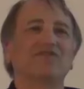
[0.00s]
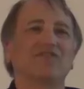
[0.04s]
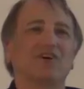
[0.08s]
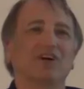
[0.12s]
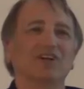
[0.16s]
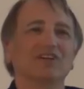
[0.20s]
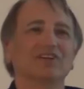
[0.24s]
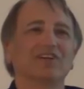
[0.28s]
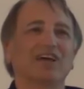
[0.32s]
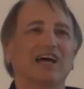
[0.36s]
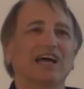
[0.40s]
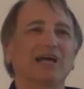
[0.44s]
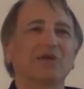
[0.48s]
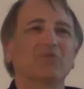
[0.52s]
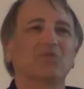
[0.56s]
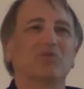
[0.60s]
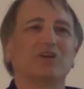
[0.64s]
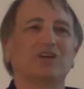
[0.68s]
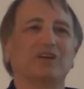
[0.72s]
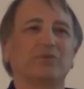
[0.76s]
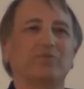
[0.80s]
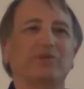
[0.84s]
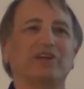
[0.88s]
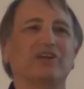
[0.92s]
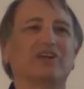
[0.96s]
fun time
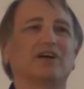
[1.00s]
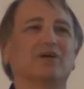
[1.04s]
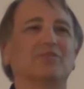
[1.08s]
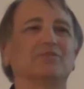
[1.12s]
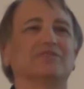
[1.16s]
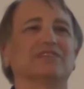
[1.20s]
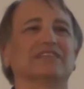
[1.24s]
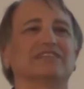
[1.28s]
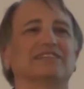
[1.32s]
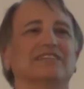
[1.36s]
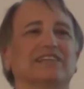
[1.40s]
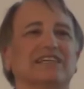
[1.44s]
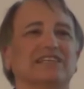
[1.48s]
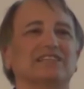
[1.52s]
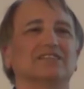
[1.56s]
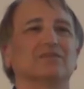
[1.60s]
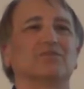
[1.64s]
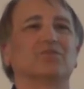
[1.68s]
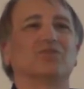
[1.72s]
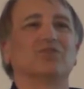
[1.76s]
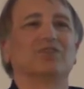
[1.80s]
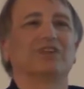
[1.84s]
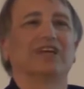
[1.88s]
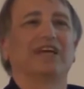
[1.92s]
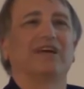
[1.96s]
when it becomes
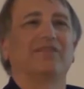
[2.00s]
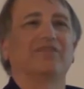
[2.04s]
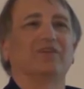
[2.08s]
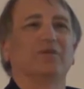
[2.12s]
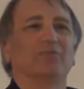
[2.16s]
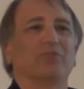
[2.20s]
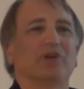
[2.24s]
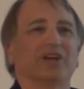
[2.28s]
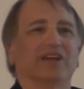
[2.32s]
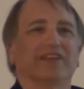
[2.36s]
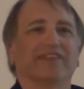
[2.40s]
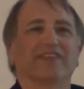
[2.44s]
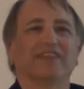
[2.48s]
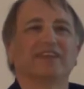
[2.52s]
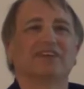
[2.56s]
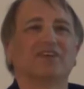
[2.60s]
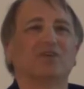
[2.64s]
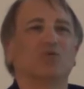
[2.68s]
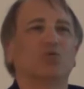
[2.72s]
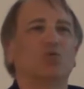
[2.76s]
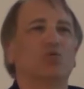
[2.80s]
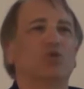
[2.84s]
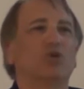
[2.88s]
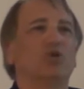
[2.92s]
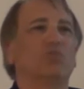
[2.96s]
accessible to everybody. Think
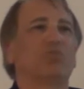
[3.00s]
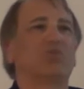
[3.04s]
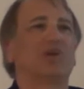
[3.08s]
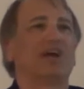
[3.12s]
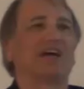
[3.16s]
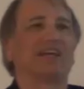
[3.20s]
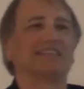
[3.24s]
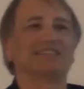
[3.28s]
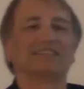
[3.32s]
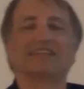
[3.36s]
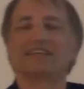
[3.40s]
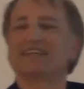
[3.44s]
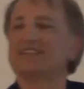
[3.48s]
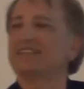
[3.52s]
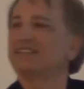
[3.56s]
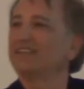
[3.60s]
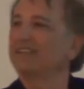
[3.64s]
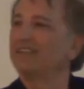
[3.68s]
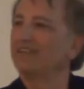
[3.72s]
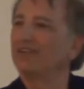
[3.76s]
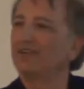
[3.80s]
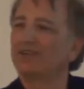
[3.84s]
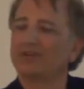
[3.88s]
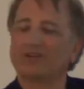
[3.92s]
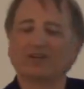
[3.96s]
of word
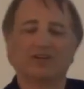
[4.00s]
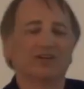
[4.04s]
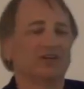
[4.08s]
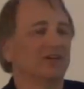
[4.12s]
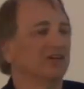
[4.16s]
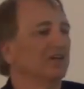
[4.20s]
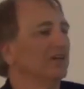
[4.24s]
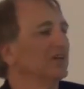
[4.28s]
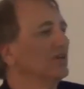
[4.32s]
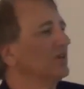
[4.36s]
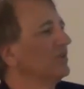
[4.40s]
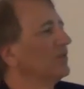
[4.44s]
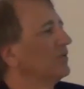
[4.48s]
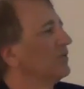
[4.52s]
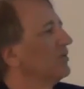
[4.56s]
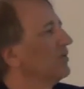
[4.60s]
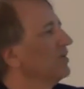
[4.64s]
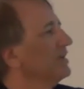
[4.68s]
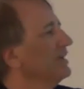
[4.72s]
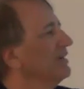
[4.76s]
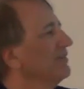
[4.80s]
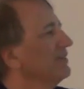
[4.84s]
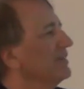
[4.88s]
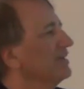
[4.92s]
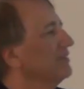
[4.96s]
processing or,
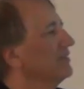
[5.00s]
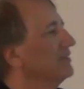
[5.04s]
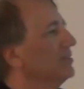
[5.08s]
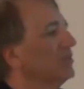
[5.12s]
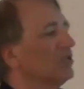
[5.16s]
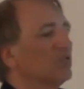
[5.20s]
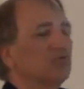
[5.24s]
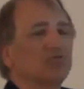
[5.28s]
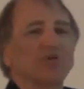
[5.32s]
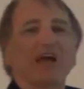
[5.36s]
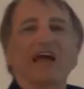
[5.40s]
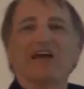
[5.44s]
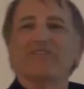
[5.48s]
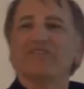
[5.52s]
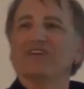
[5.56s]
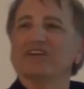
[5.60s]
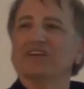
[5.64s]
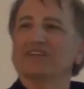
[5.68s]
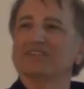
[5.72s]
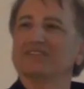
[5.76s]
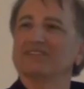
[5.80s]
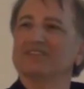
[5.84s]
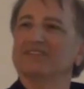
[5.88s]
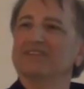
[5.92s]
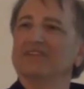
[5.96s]
or even you know
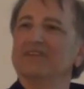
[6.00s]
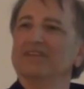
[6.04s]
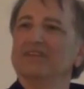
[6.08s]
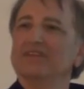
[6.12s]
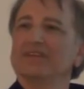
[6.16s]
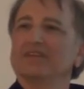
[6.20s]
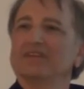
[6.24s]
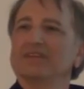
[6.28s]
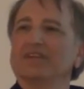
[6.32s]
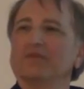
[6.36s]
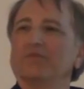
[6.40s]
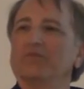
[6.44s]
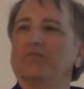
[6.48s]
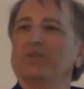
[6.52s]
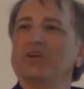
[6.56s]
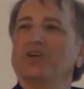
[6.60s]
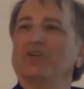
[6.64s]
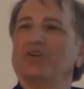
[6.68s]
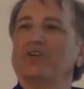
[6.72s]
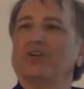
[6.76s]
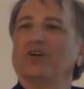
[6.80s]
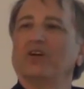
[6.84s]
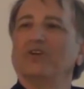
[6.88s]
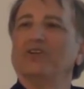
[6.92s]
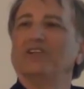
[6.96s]
graphics
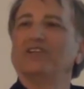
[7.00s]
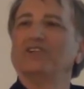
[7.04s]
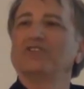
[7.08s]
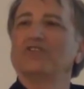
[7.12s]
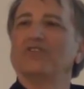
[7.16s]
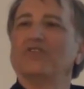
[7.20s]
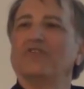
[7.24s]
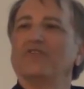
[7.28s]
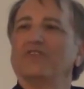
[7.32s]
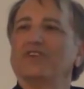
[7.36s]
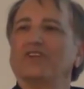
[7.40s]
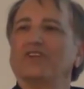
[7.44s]
computer or digital